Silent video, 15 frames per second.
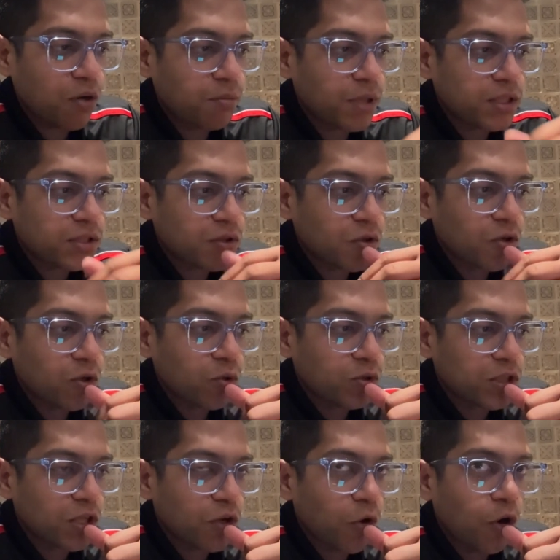Musk could lose a
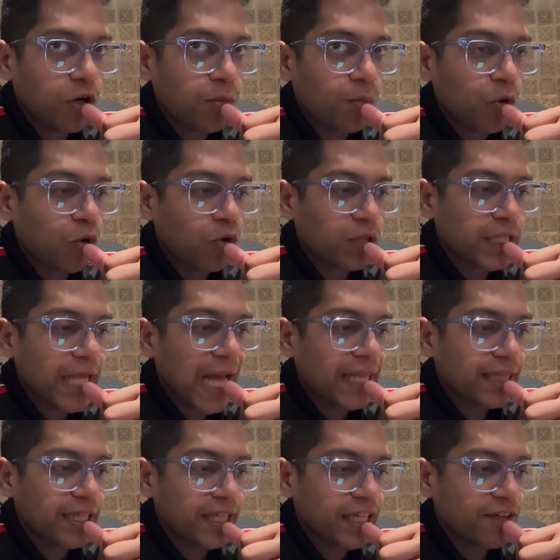lot more than
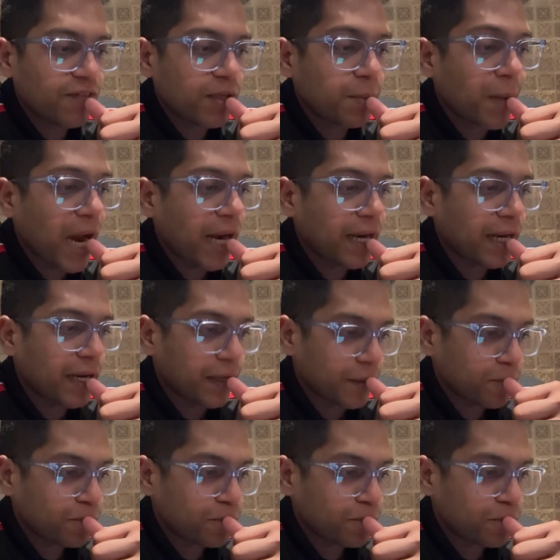the EV mandate.